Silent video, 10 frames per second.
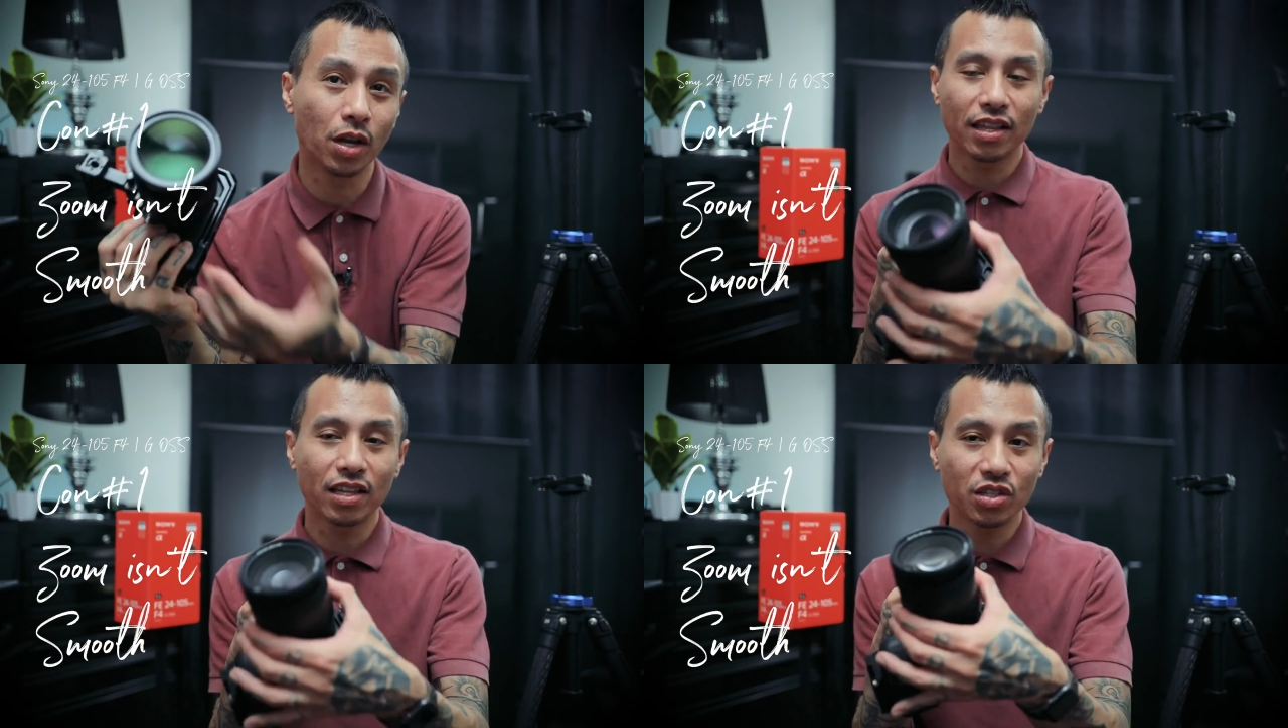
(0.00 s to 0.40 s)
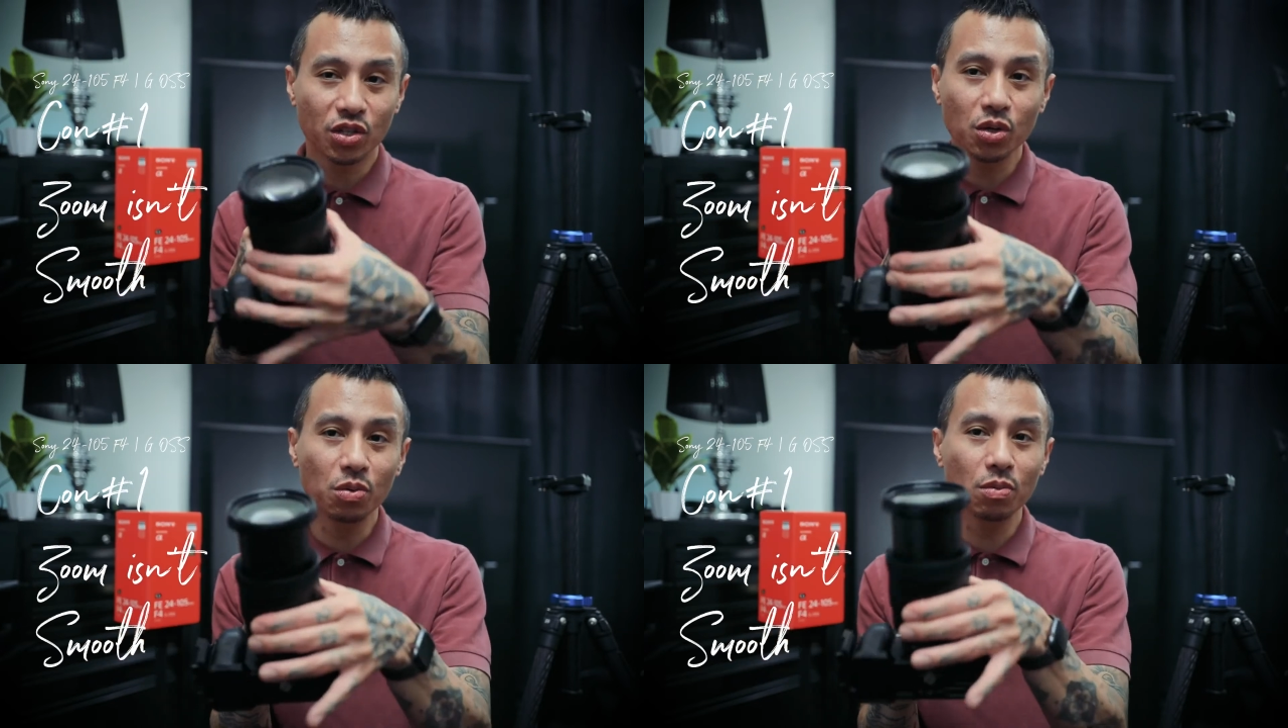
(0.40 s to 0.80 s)
The
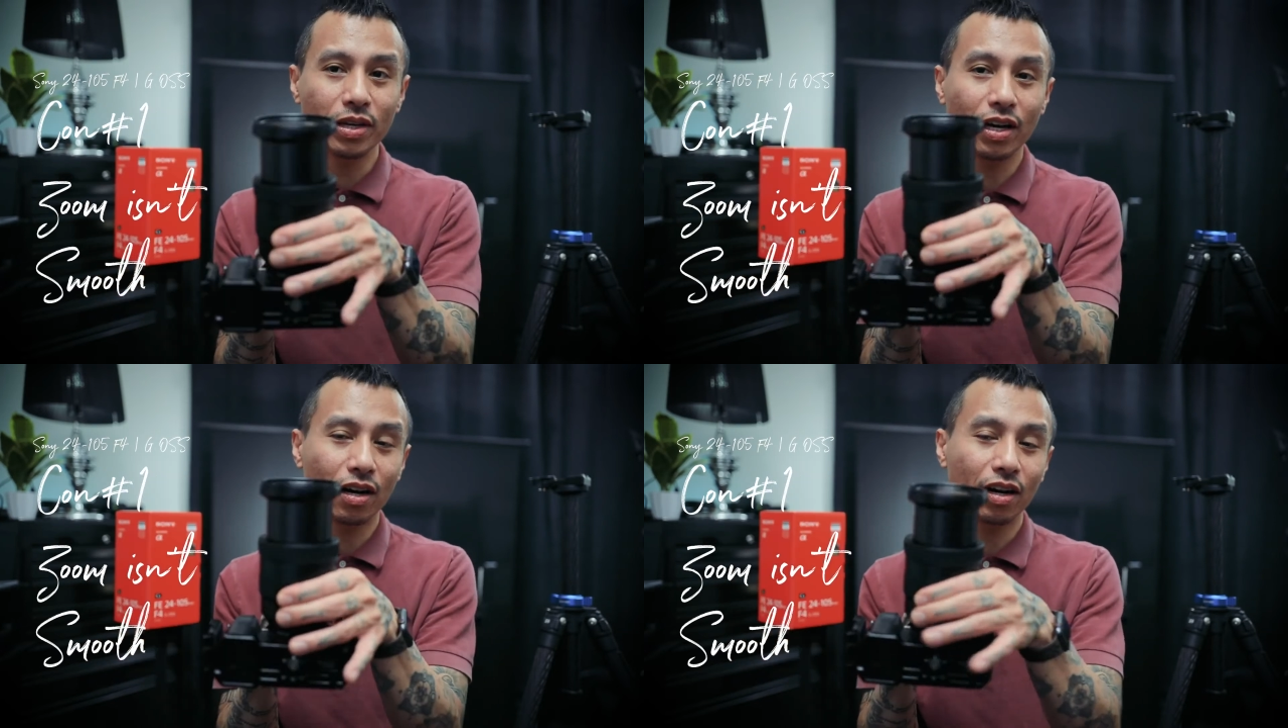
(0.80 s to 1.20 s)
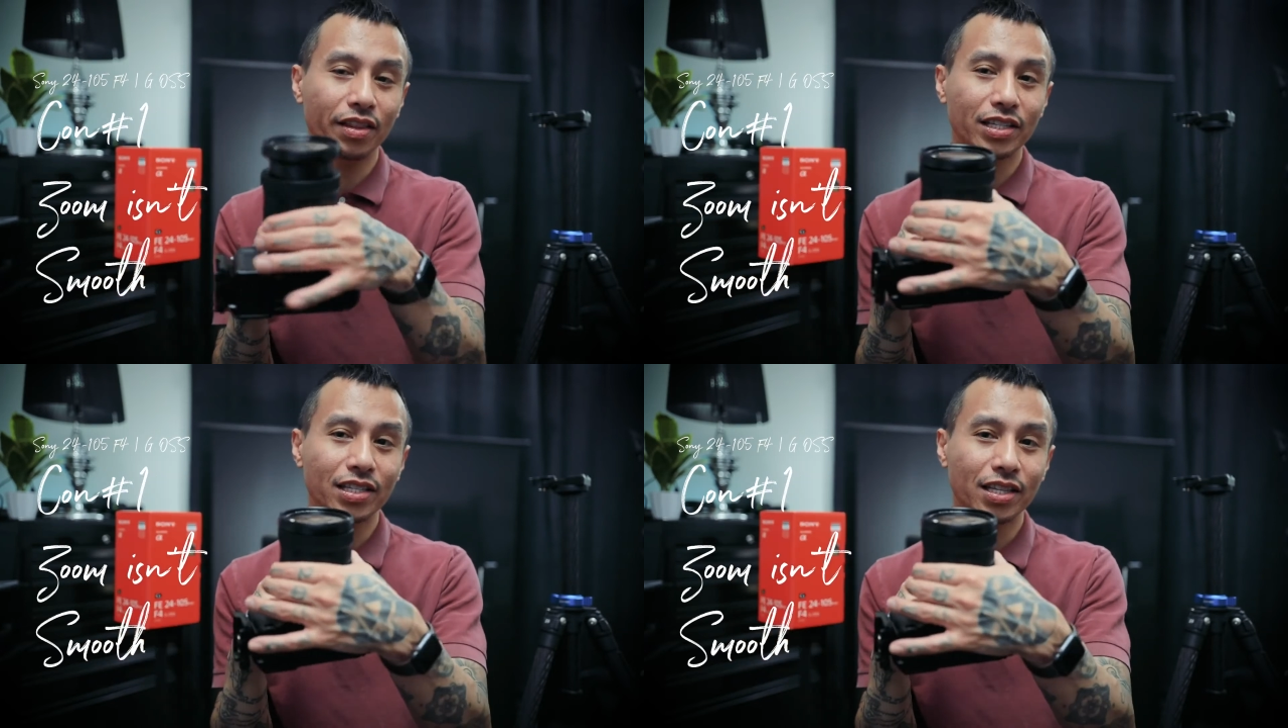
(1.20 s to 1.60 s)
zoom
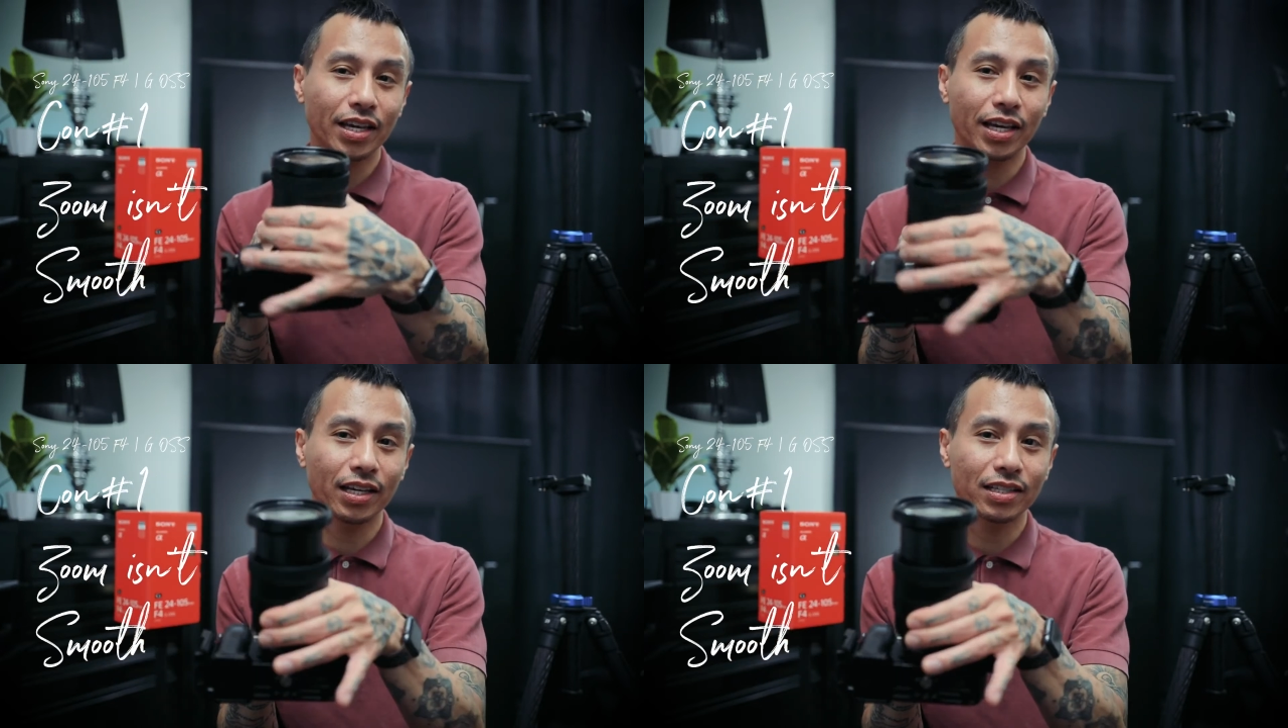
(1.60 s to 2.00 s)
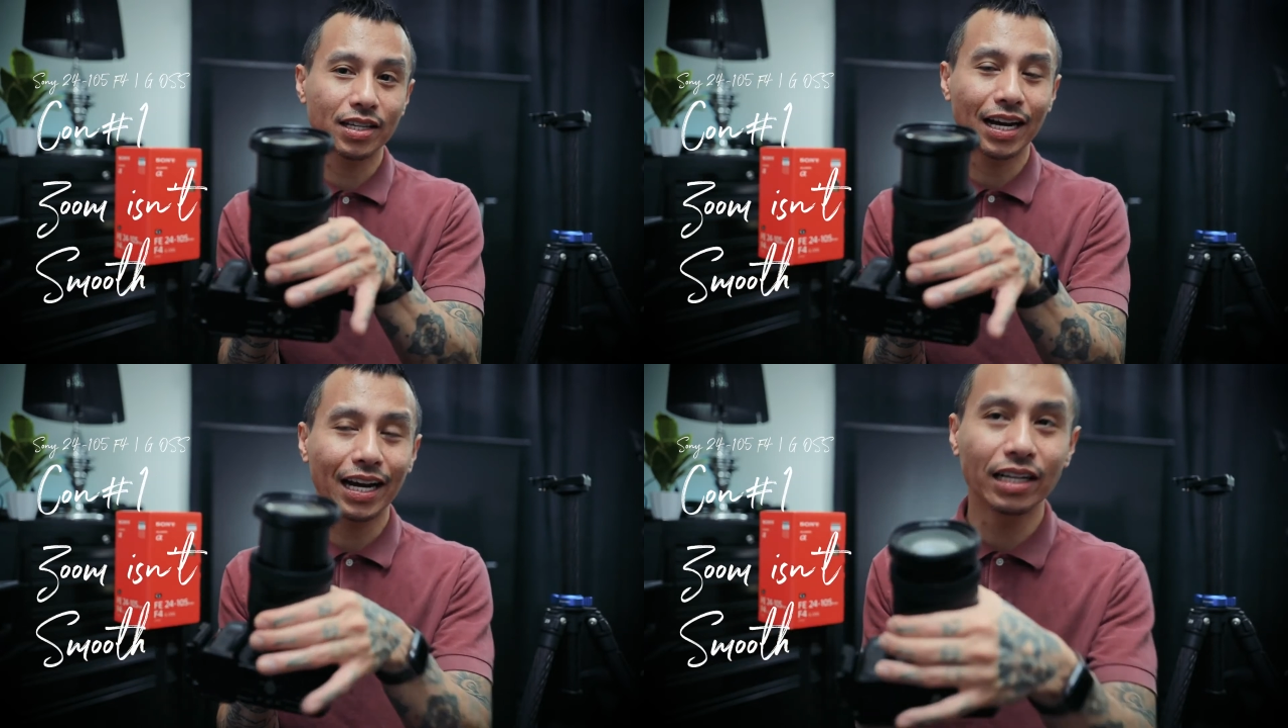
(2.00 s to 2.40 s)
on this thing is
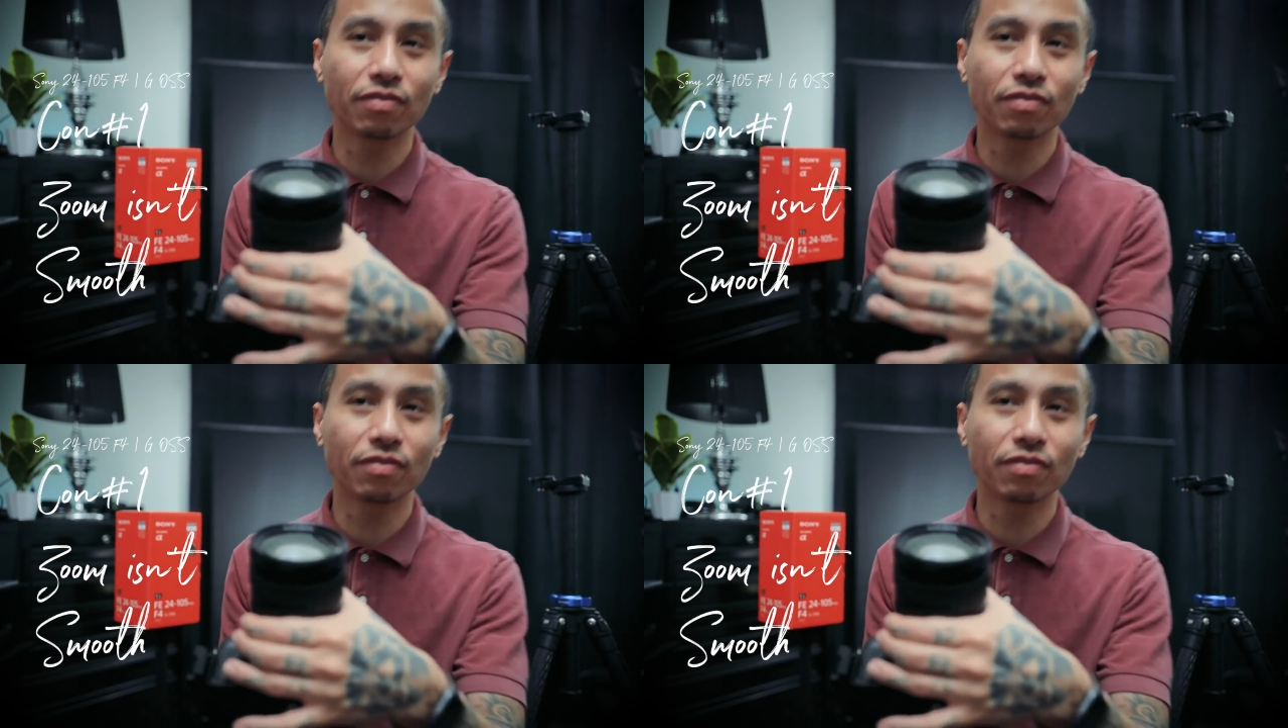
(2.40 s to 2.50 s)
kind